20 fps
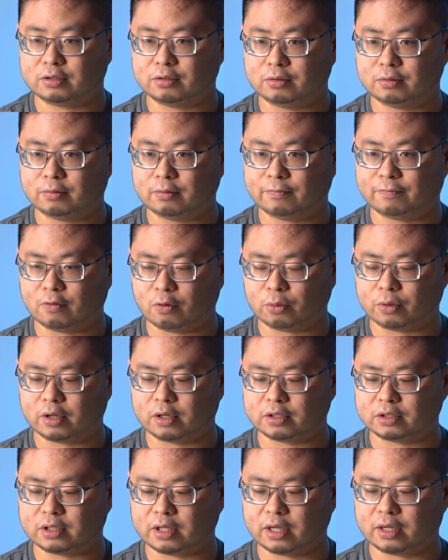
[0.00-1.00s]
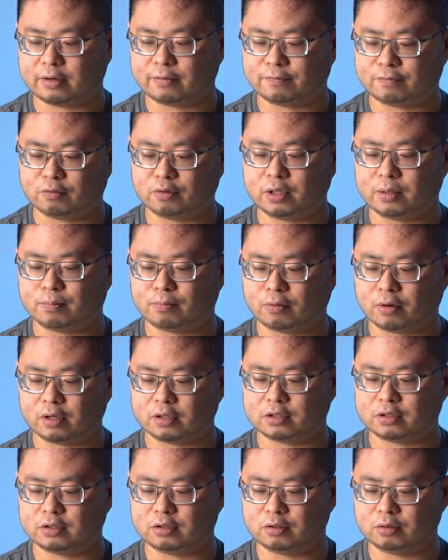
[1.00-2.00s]
to focus and fully
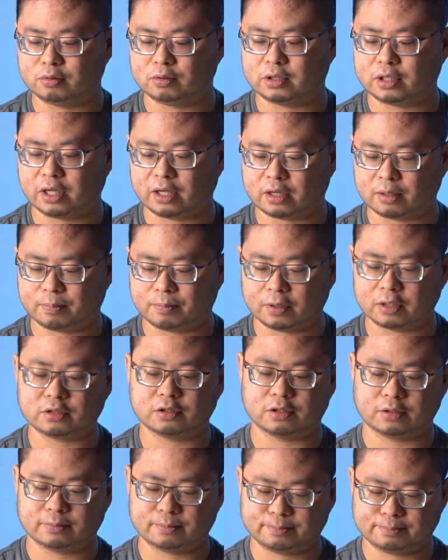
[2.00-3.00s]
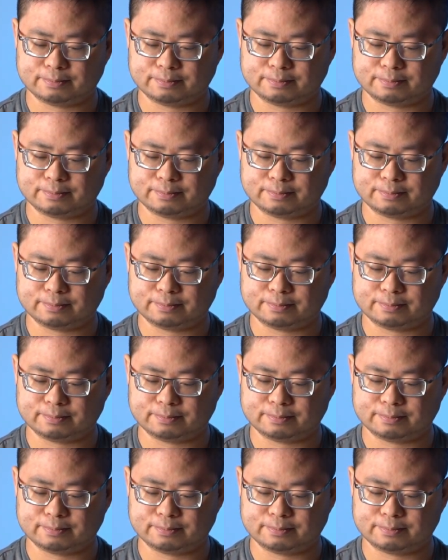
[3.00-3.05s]
pressed to take a picture.